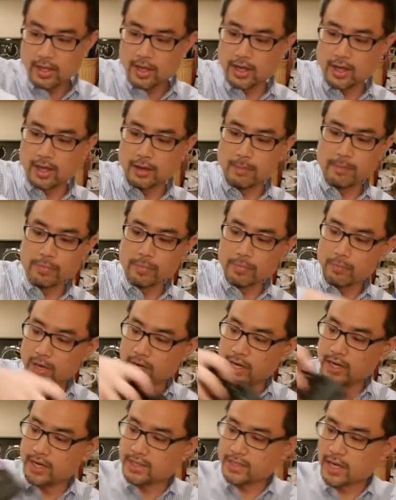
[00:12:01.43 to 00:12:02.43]

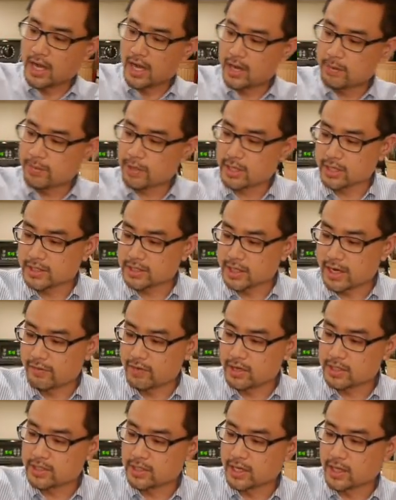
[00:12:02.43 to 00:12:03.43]
But it is odd because
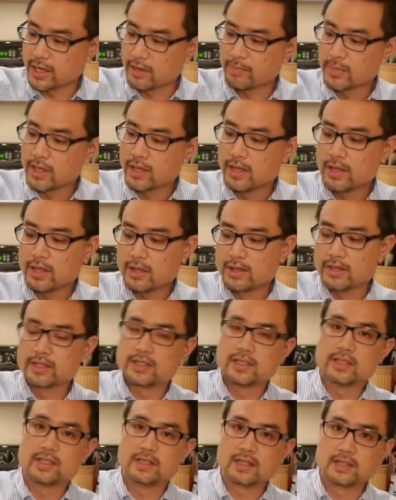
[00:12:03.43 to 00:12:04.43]
obviously
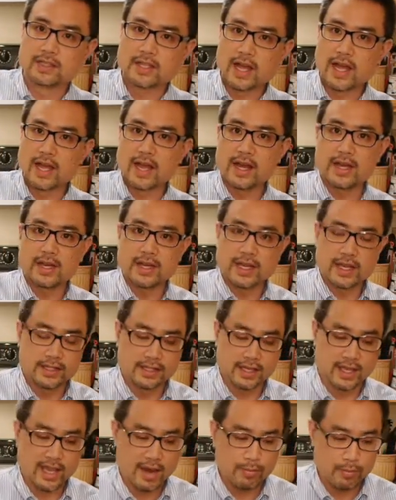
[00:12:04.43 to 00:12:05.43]
this is designed
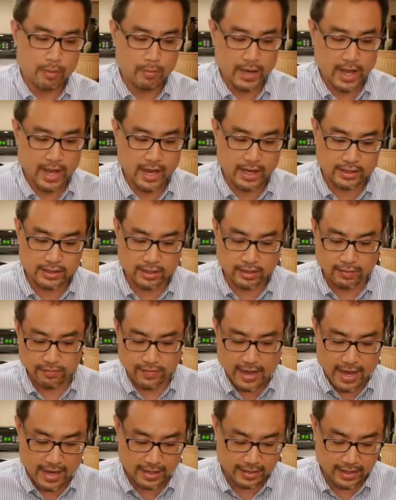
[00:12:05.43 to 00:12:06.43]
as a camera bag, so the
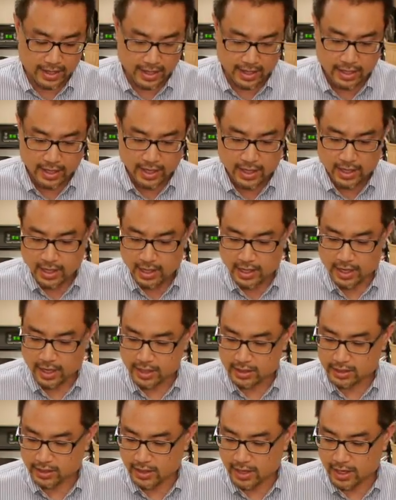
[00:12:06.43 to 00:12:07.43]
fact that it
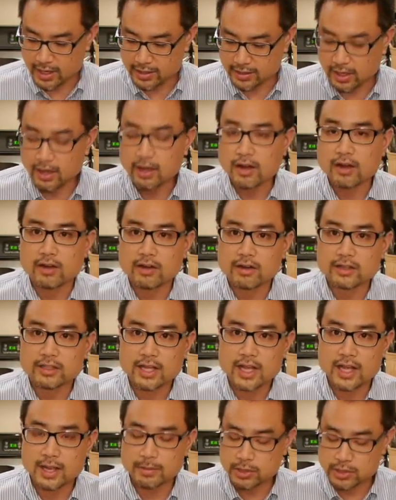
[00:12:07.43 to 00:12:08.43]
actually has a hard
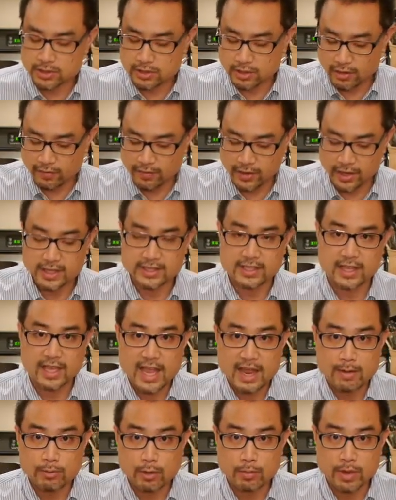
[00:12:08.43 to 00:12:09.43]
time serving as a
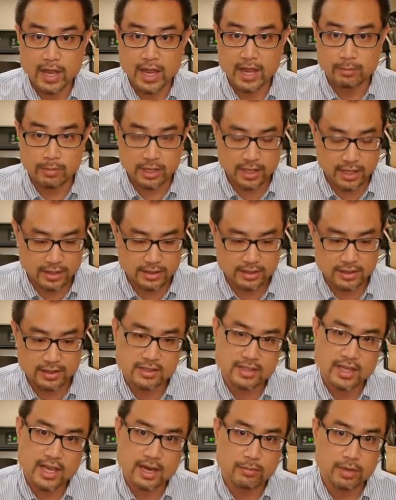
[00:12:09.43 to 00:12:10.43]
camera bag because of
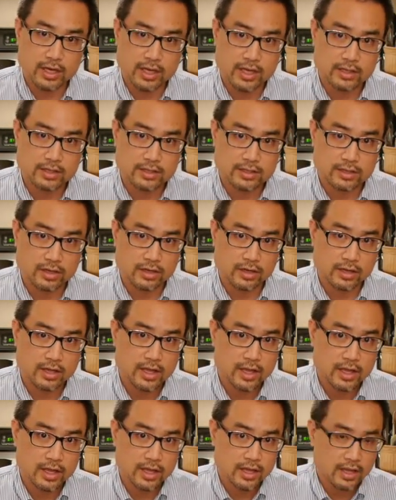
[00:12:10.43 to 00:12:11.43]
this camera insert
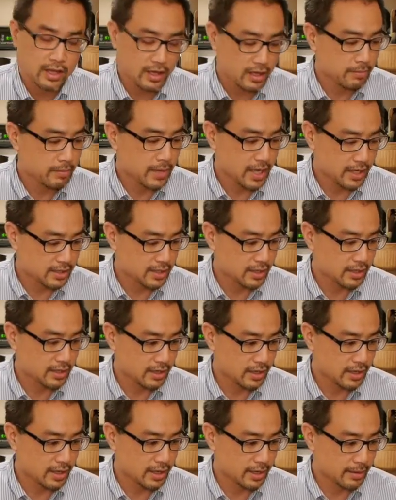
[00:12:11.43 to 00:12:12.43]
makes
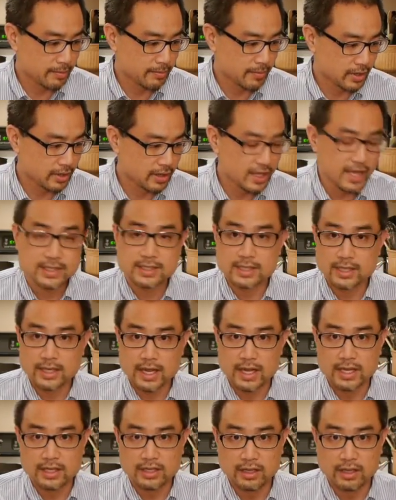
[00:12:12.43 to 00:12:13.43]
it less
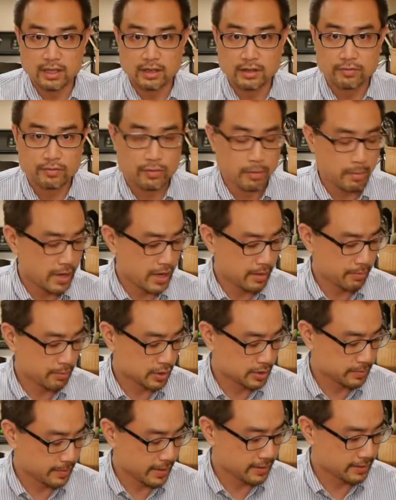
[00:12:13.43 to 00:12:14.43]
than ideal from my
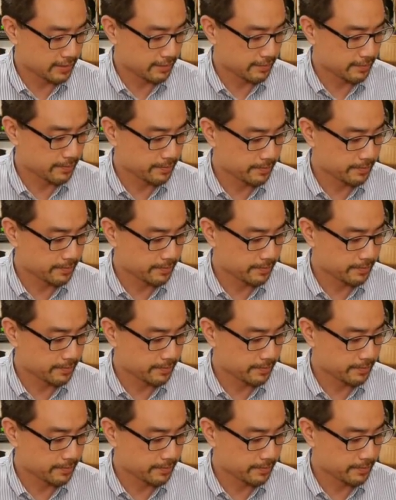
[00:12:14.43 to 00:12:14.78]
perspective.